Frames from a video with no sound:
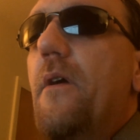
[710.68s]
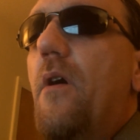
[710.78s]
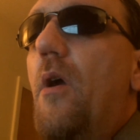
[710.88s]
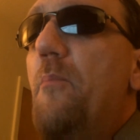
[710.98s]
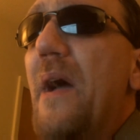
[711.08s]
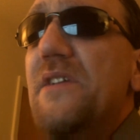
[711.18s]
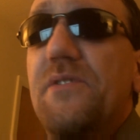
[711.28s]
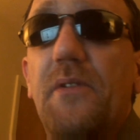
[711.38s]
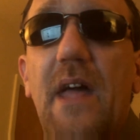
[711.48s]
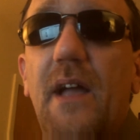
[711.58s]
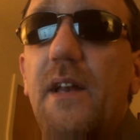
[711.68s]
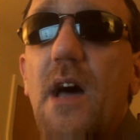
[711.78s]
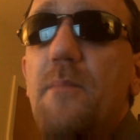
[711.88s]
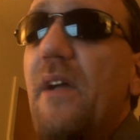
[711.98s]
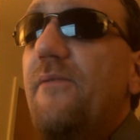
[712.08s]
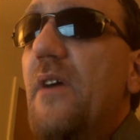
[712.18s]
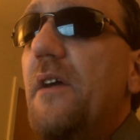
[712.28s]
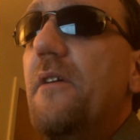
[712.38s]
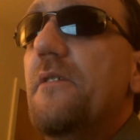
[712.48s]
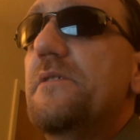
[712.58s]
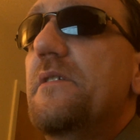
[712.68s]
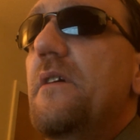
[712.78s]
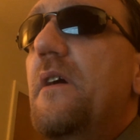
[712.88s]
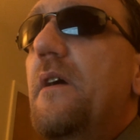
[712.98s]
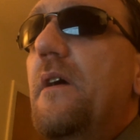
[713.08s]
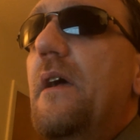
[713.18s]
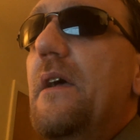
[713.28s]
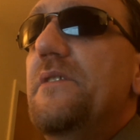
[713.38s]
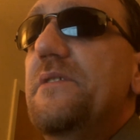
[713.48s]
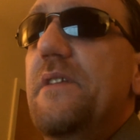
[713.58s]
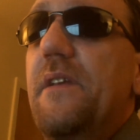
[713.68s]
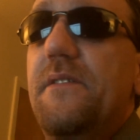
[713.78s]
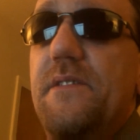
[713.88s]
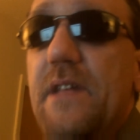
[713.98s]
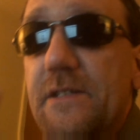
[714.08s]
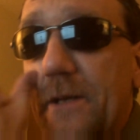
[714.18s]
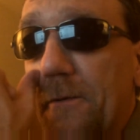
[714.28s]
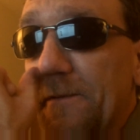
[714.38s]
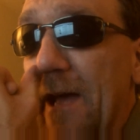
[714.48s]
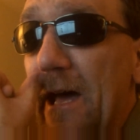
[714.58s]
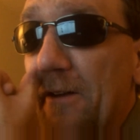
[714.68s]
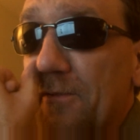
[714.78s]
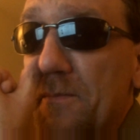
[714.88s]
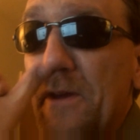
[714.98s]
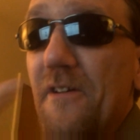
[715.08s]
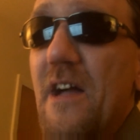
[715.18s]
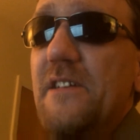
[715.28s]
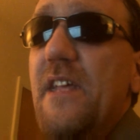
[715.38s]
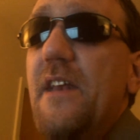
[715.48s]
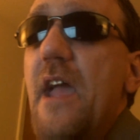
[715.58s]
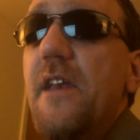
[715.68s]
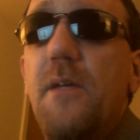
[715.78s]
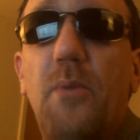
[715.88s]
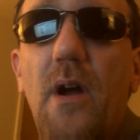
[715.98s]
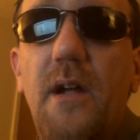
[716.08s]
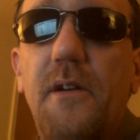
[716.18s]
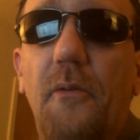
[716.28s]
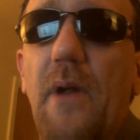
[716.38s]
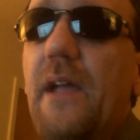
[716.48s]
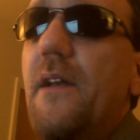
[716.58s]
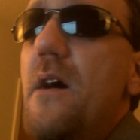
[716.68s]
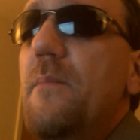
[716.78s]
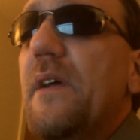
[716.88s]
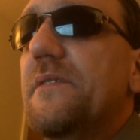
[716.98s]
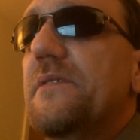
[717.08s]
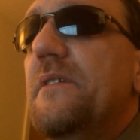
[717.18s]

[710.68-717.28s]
are based on economic figures and statistical data from the year 1980, prior to Reaganomics.